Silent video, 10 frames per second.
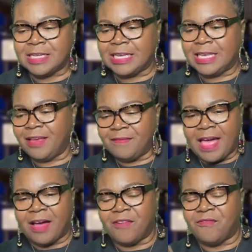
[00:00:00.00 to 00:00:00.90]
to give
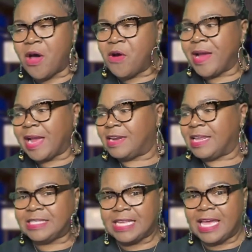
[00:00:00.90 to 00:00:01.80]
like a phone record
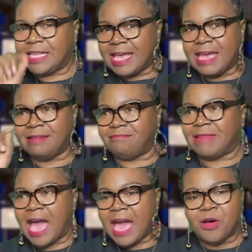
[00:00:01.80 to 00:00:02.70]
that says at
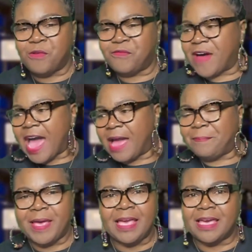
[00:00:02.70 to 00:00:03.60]
9:05
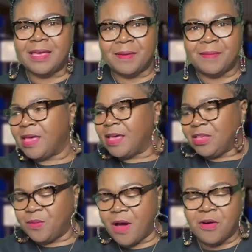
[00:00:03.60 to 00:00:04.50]
p.m.
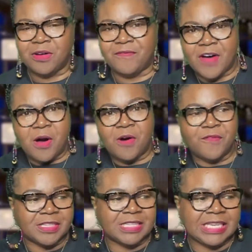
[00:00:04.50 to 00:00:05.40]
you were on the phone
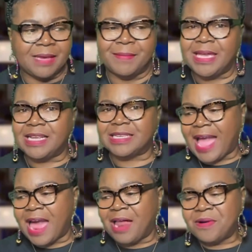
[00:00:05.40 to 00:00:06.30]
for 10 minutes?
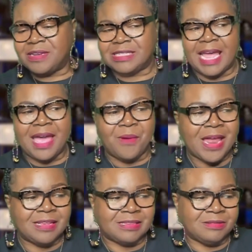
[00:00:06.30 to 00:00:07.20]
Like, I don't understand
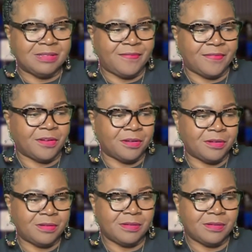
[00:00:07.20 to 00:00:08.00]
why that's so difficult.